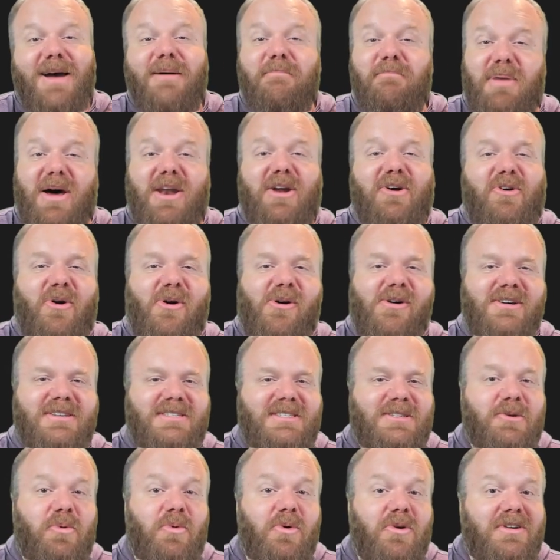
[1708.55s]
But of
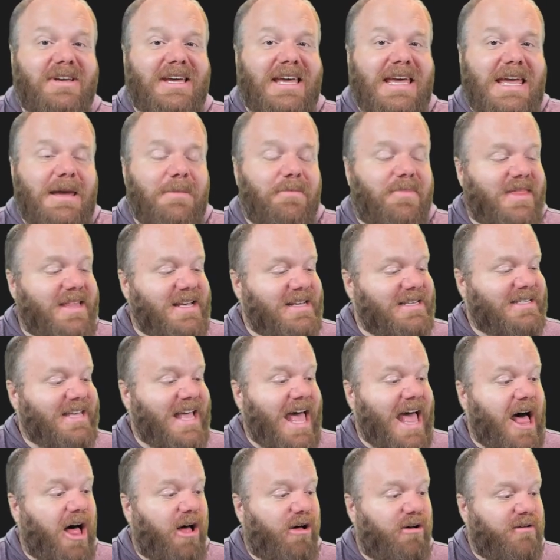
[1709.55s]
course, we'll keep this
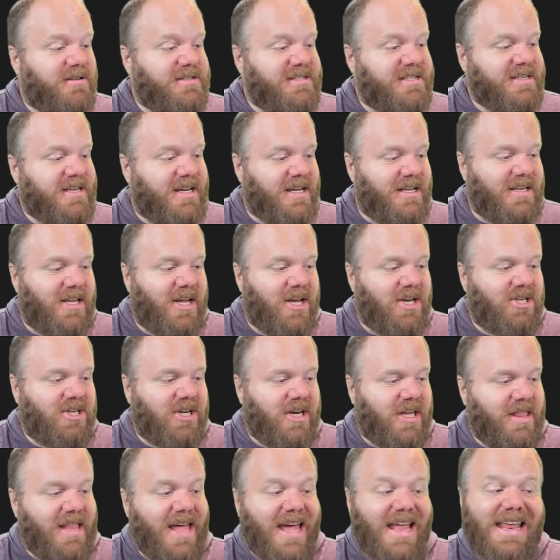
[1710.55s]
else
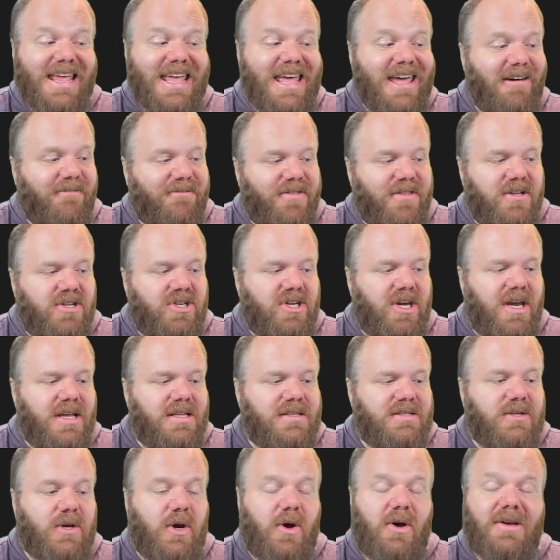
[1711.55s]
condition that if the
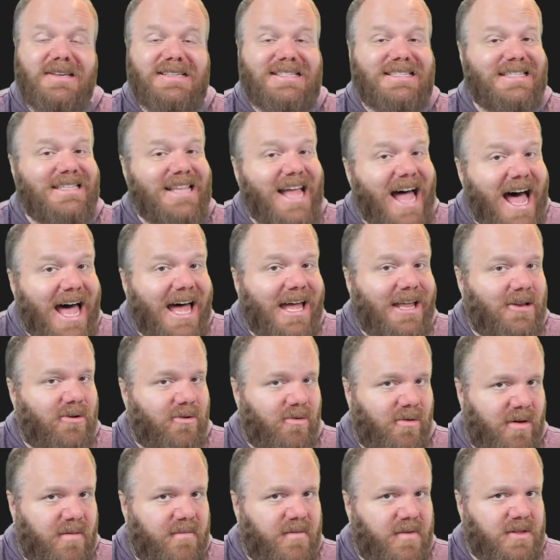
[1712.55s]
chainsaw is not in
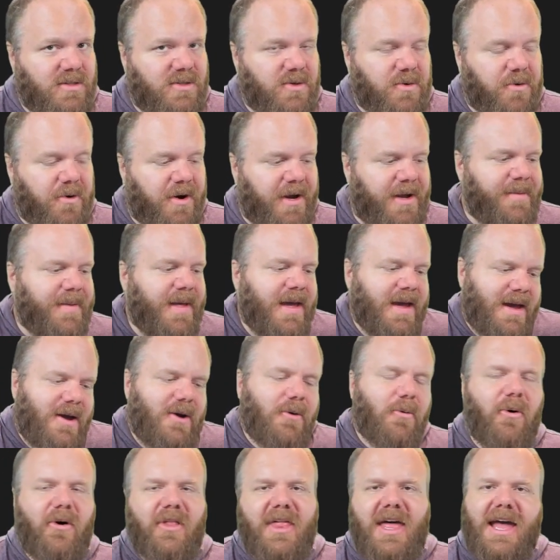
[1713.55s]
your inventory,
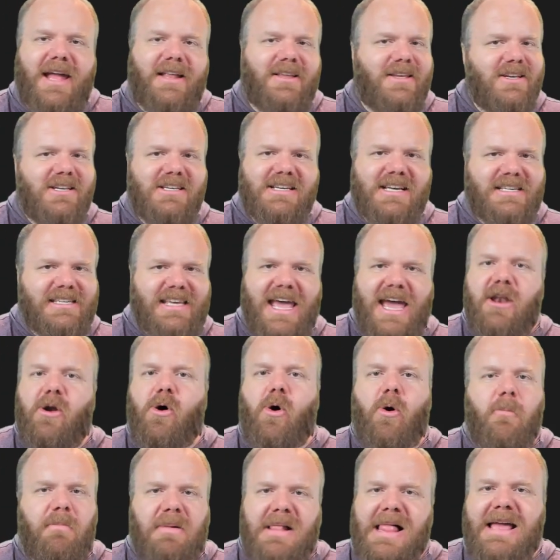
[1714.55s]
well then you just get
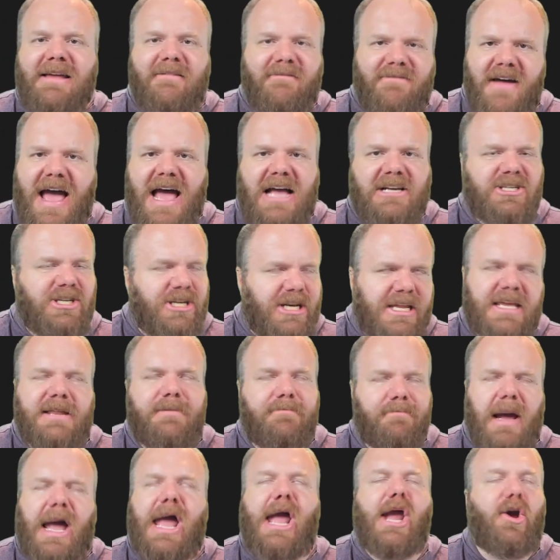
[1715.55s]
old plain fashioned
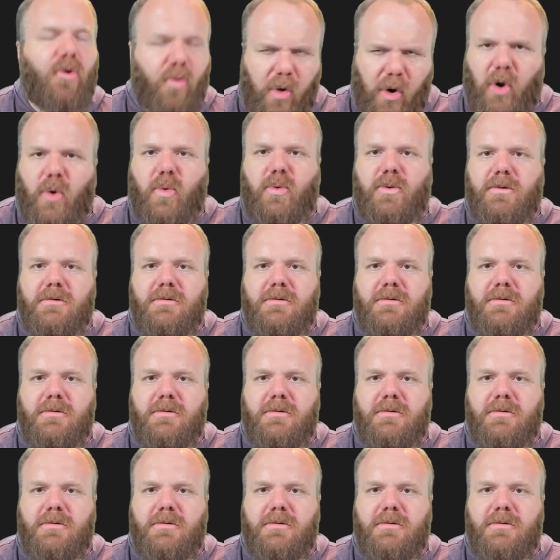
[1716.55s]
eaten by a grue.